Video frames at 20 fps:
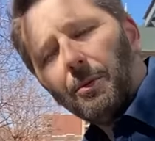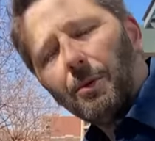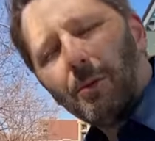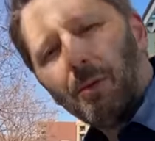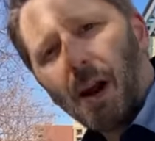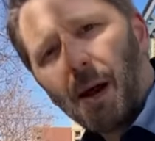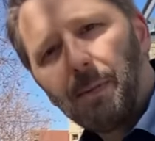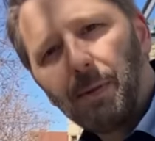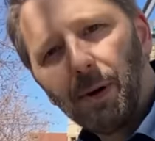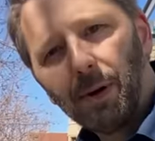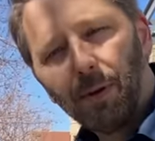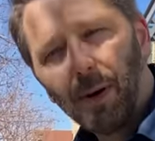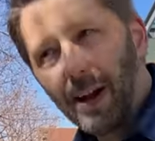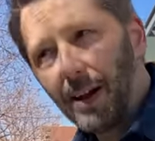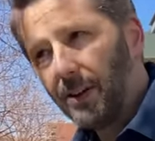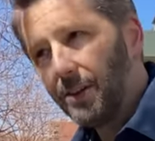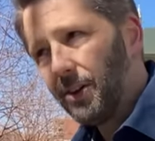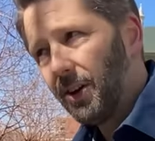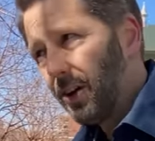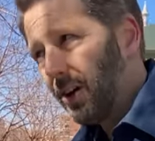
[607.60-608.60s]
wrap it
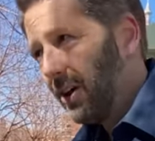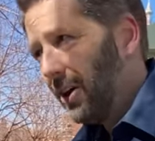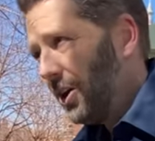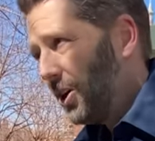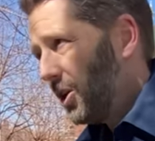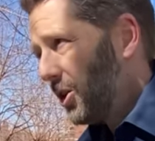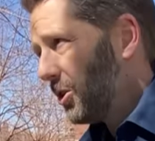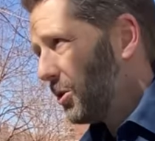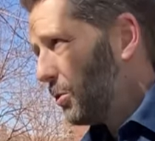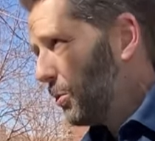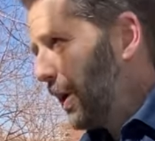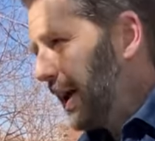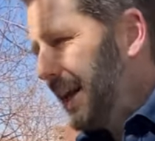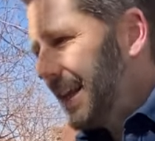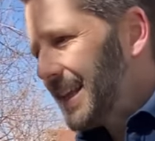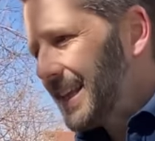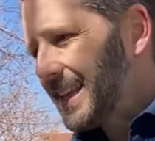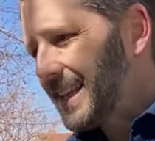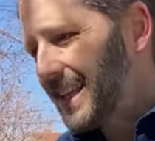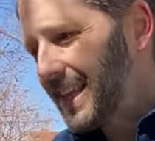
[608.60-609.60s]
around your
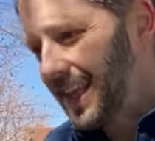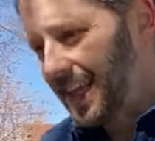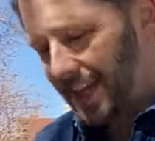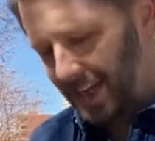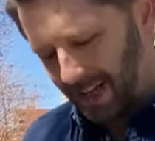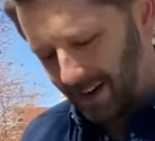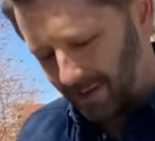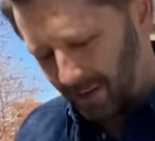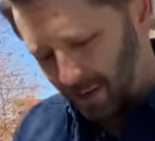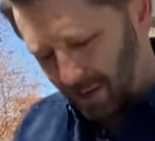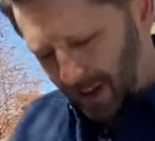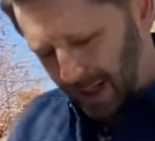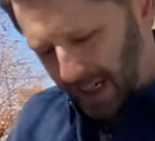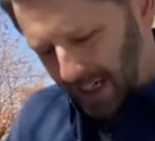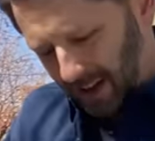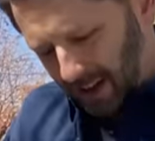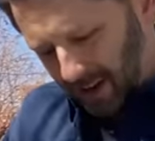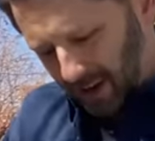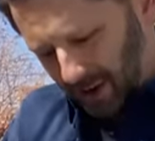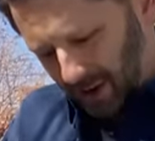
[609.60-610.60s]
waist if you
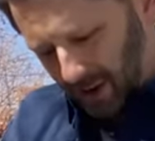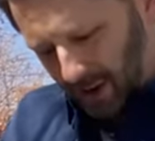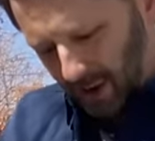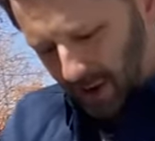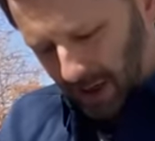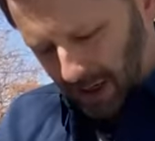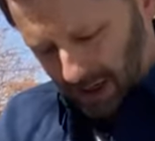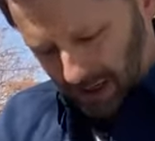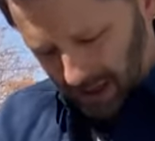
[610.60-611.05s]
needed to.